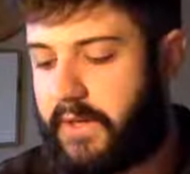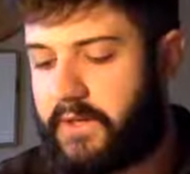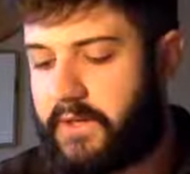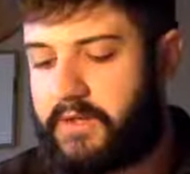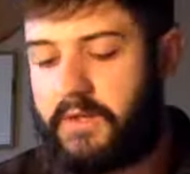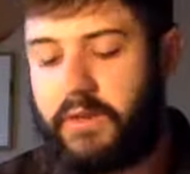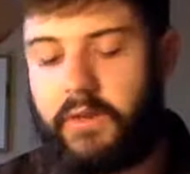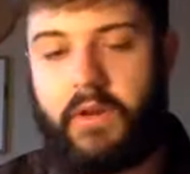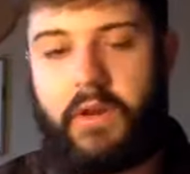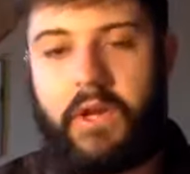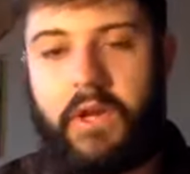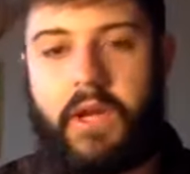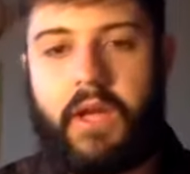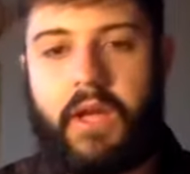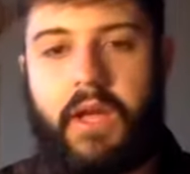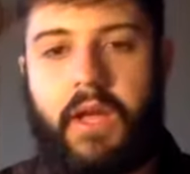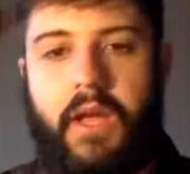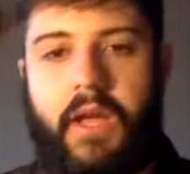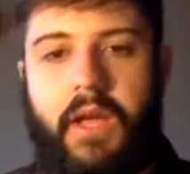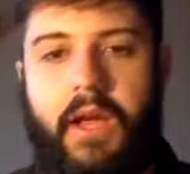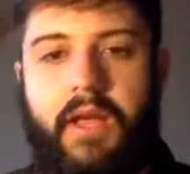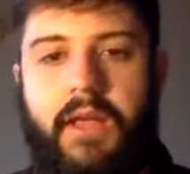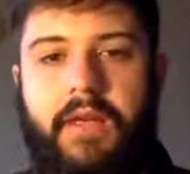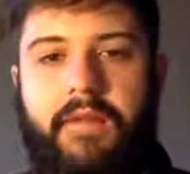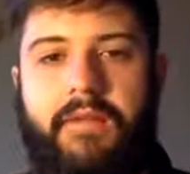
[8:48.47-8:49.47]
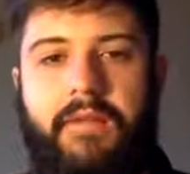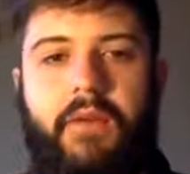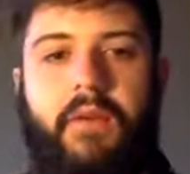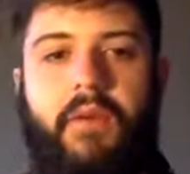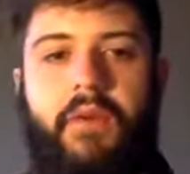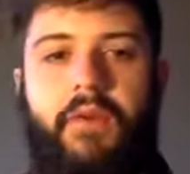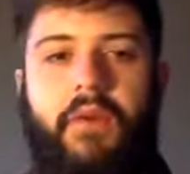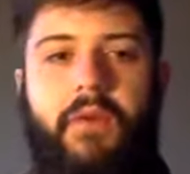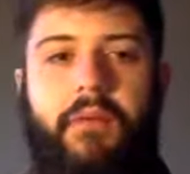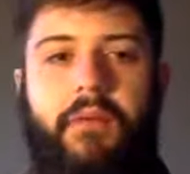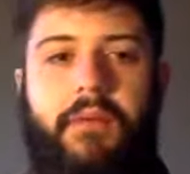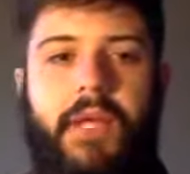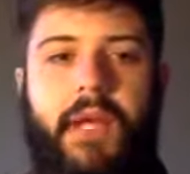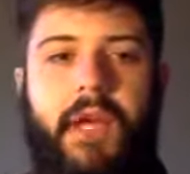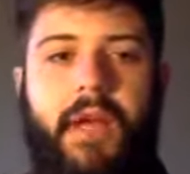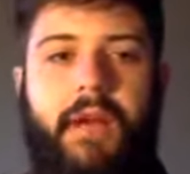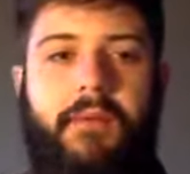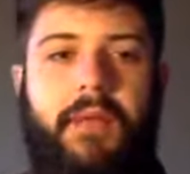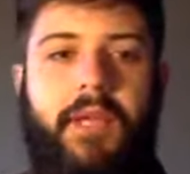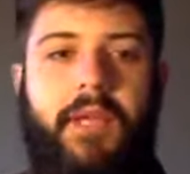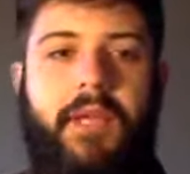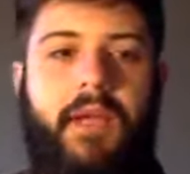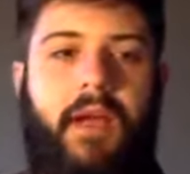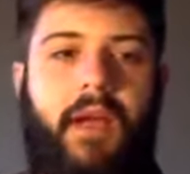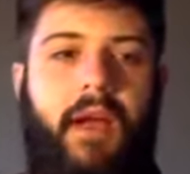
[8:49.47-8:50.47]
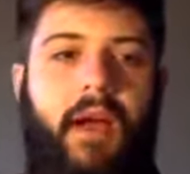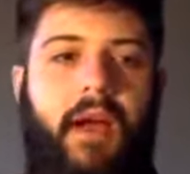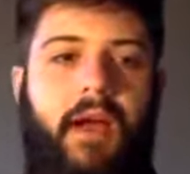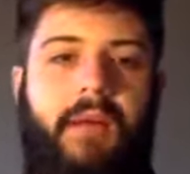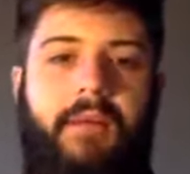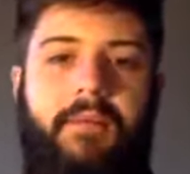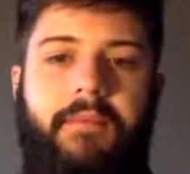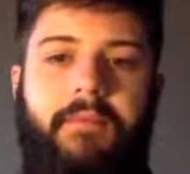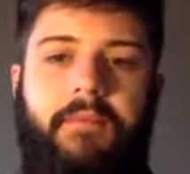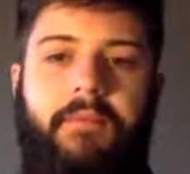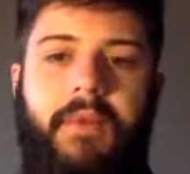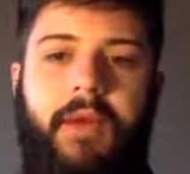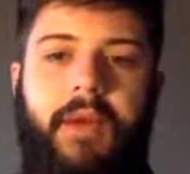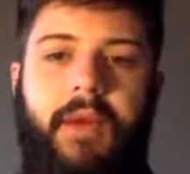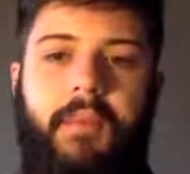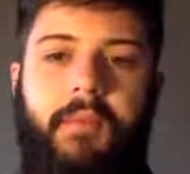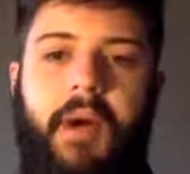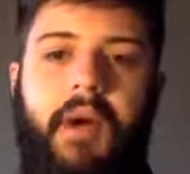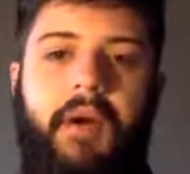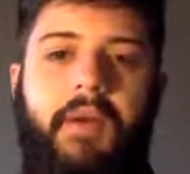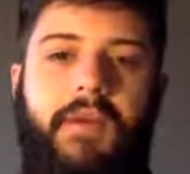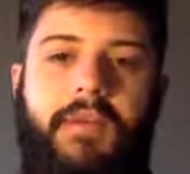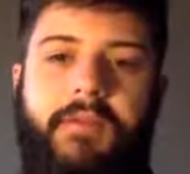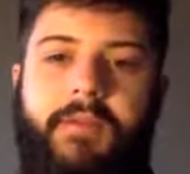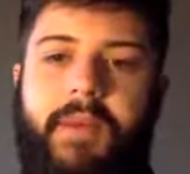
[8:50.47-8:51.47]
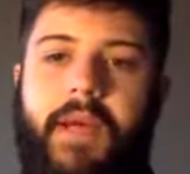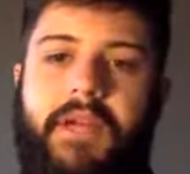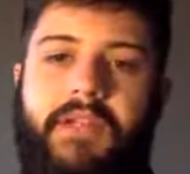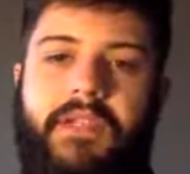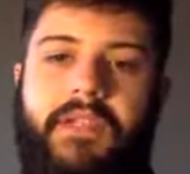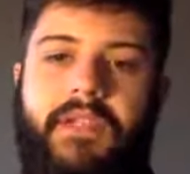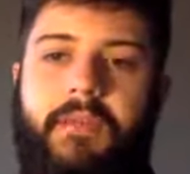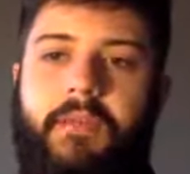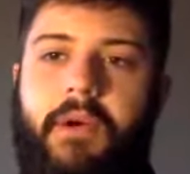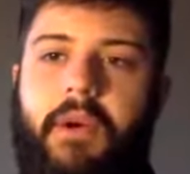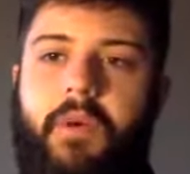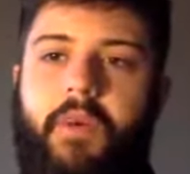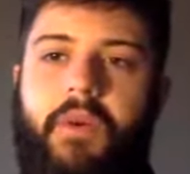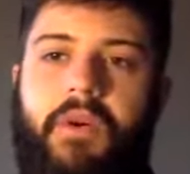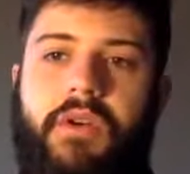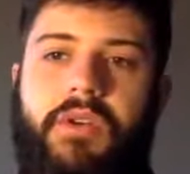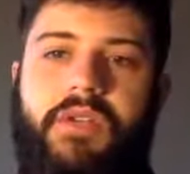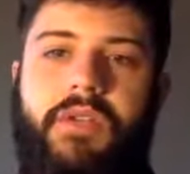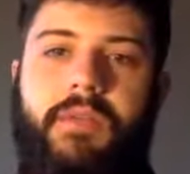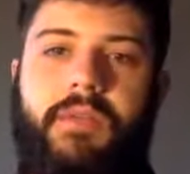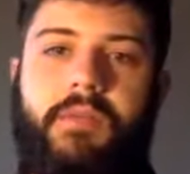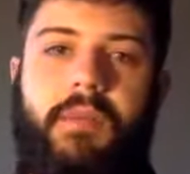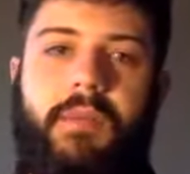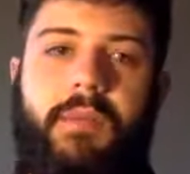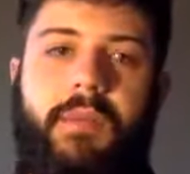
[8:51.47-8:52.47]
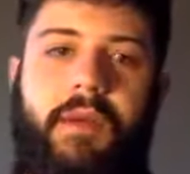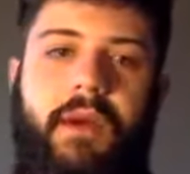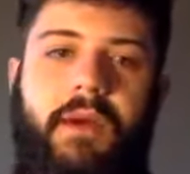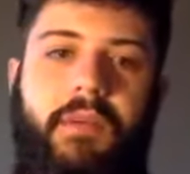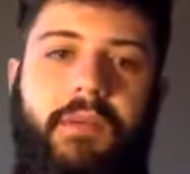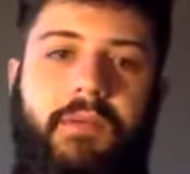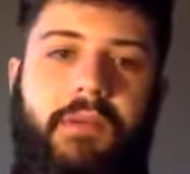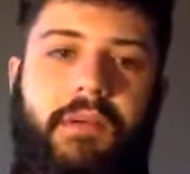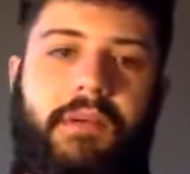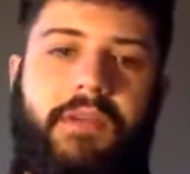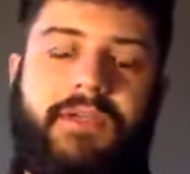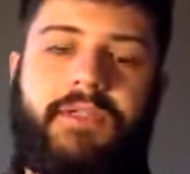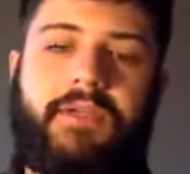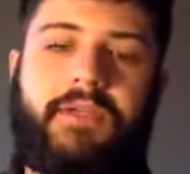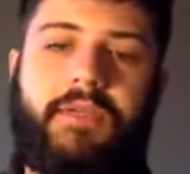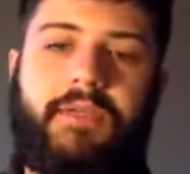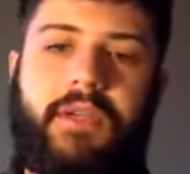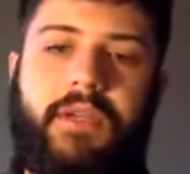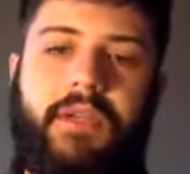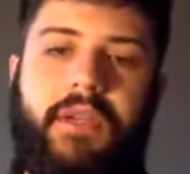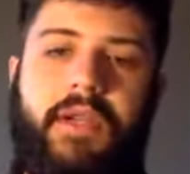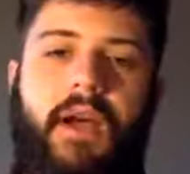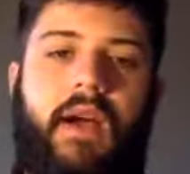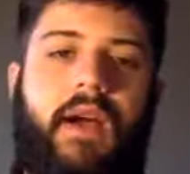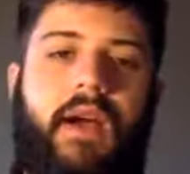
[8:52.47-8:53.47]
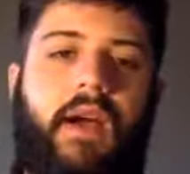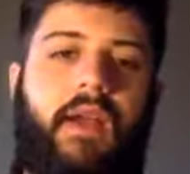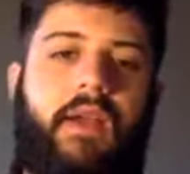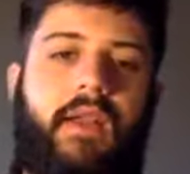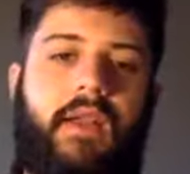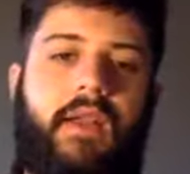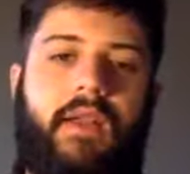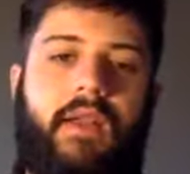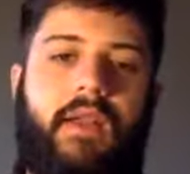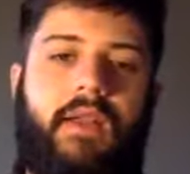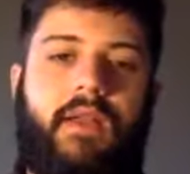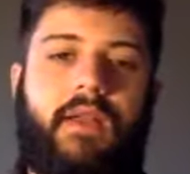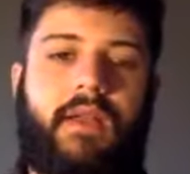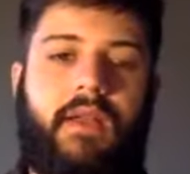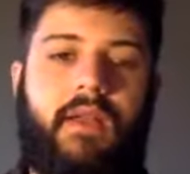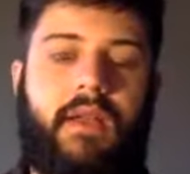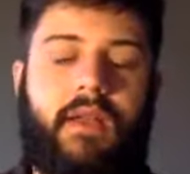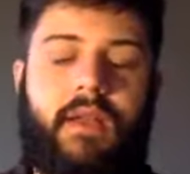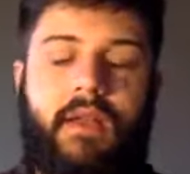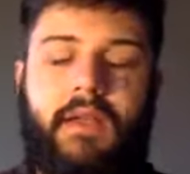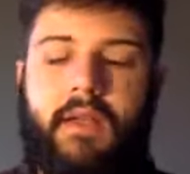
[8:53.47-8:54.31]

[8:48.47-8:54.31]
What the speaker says: So if you don't know me, I mean, I'm always passionate about worship, about pursuing God in